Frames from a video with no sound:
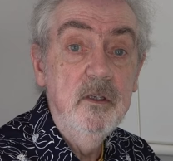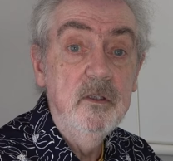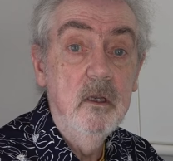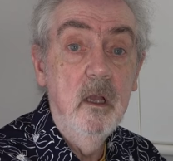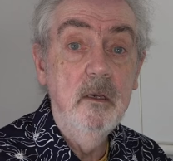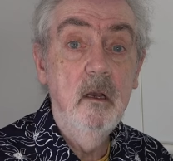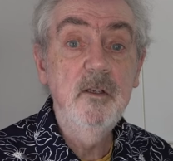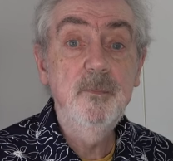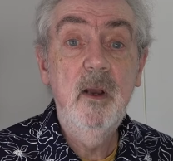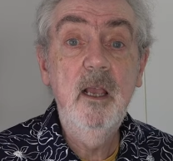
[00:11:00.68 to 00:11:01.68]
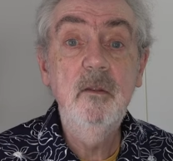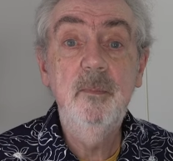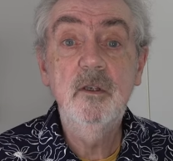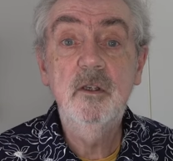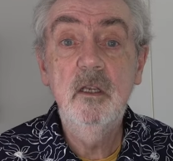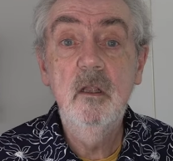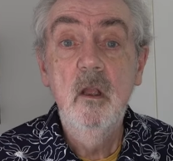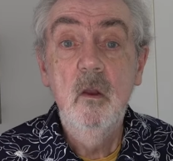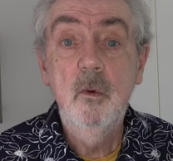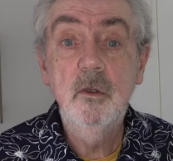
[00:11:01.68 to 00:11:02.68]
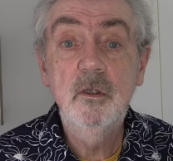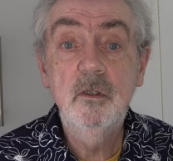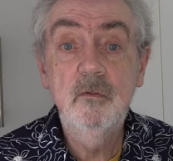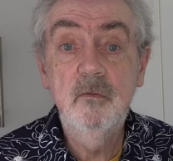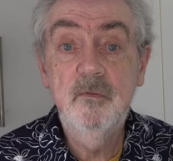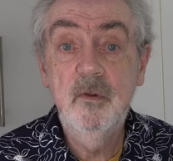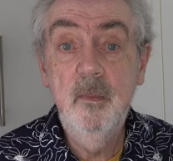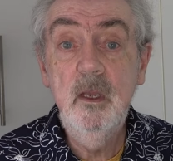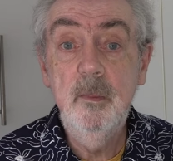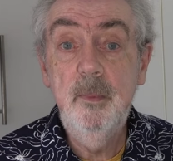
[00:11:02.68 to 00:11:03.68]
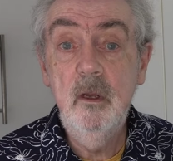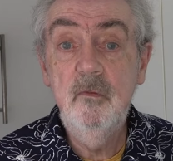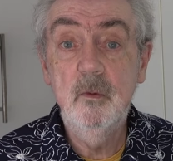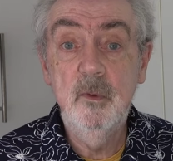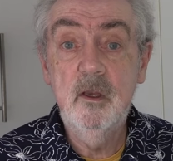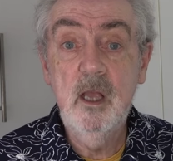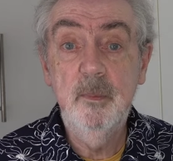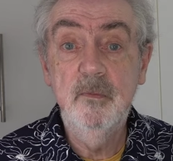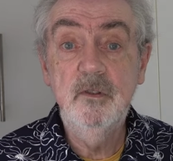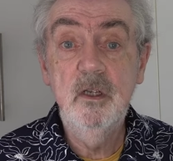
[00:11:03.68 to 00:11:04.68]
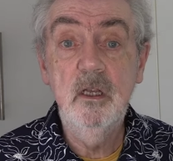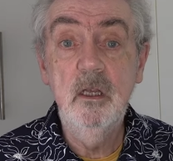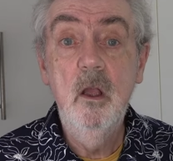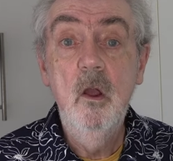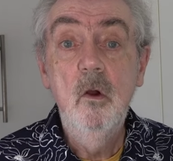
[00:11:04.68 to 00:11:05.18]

is a nice plain biscuit, which is, for me, perfect with a cup of tea,